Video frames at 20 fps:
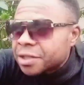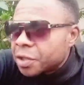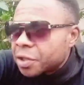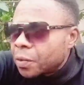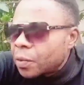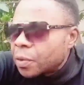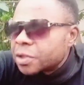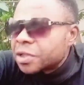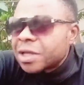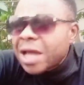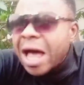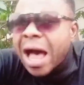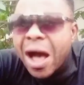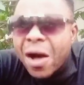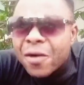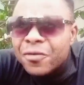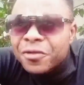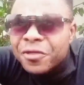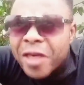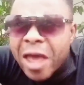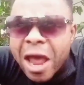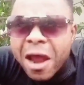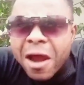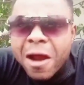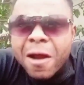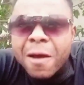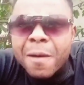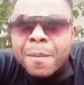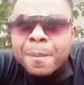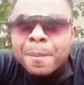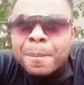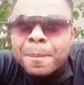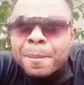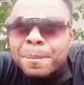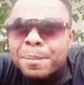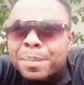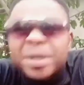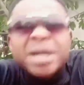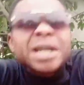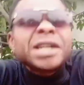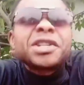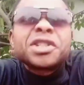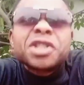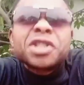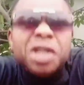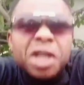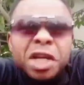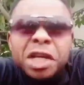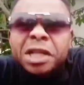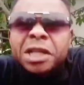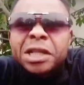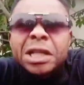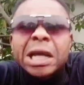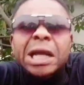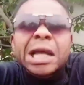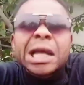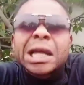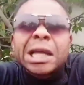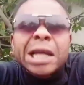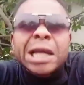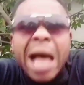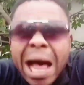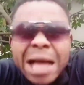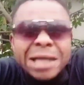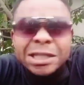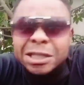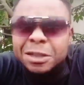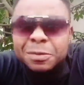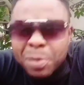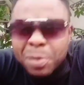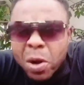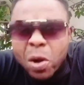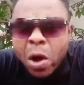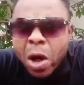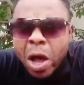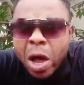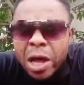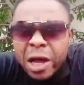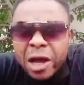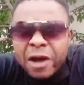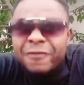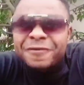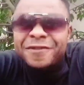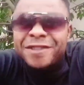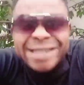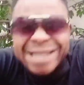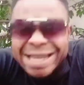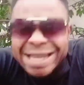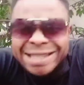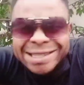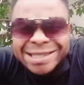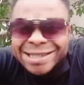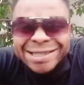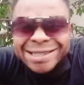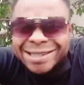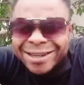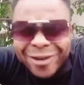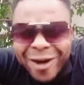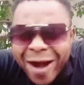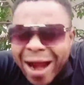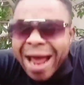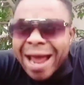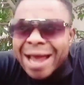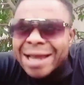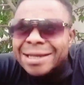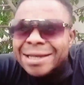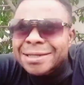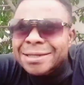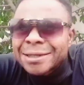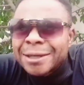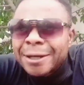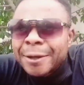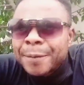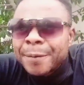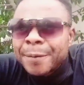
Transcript: She was out there preaching the gospel of Jesus Christ.